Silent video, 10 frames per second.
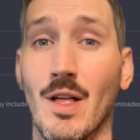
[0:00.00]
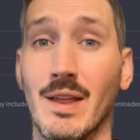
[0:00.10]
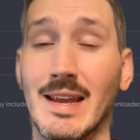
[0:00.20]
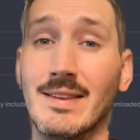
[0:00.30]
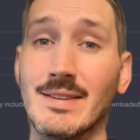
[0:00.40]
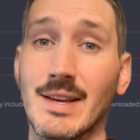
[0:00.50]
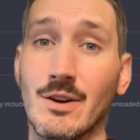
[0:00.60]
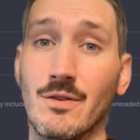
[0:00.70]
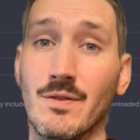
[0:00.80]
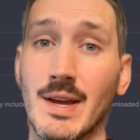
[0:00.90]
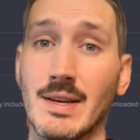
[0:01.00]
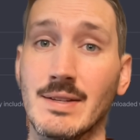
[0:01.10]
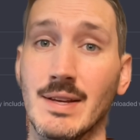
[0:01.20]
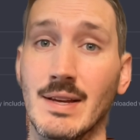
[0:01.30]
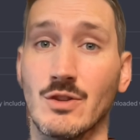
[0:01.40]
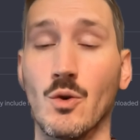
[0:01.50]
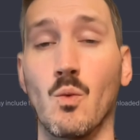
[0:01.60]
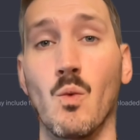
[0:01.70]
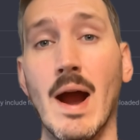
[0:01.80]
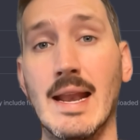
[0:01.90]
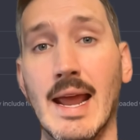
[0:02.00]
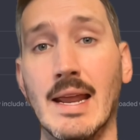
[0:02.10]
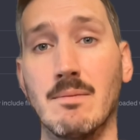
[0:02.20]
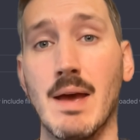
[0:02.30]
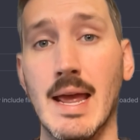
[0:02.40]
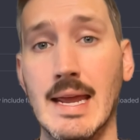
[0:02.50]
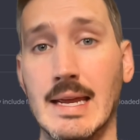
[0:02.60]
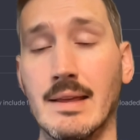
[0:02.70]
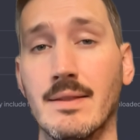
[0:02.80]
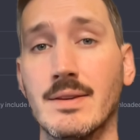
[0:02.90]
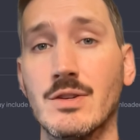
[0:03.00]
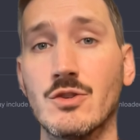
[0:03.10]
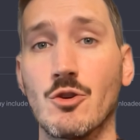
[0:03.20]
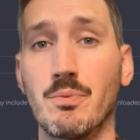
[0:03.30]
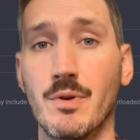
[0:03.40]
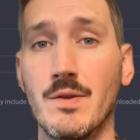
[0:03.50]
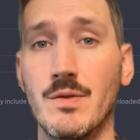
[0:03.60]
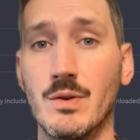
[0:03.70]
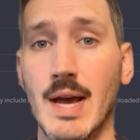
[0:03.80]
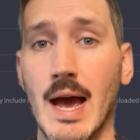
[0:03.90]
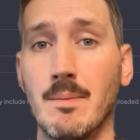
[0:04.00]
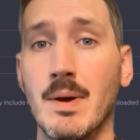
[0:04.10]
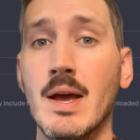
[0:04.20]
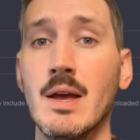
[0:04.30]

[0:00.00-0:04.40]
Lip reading: out in this interface is the right-hand pane, and this is your preview tab.